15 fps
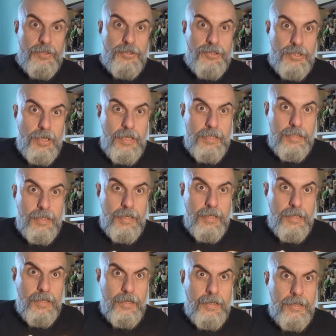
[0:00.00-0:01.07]

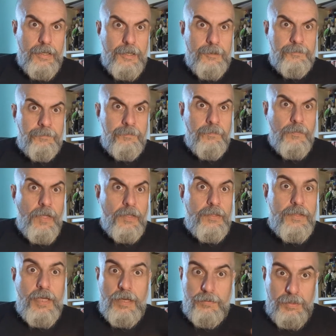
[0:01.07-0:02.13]
China.
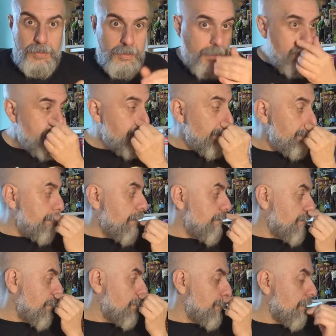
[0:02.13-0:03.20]
Directly from
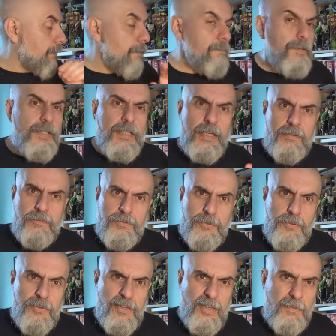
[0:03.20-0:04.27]
the company and a
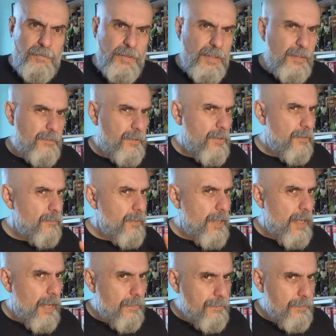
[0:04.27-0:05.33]
few other companies. You will
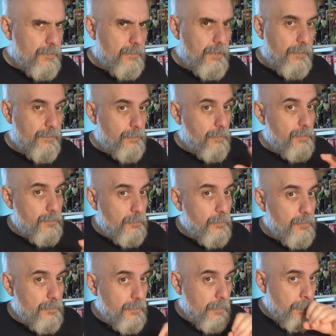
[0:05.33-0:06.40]
have to, if you want to
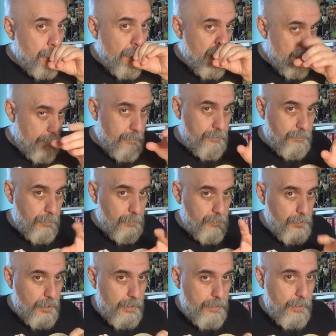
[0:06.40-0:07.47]
order online from
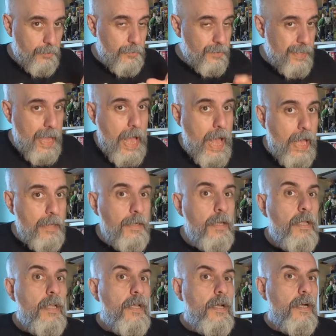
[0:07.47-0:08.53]
China, you can.
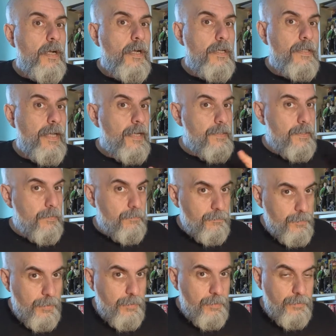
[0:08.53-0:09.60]
There are some
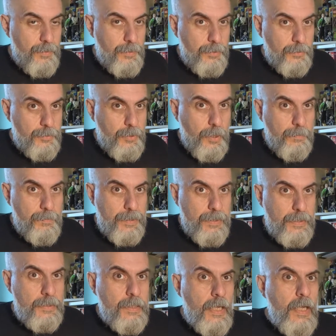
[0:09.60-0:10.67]
very, very good
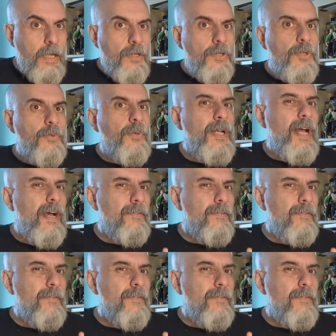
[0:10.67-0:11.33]
companies. You will have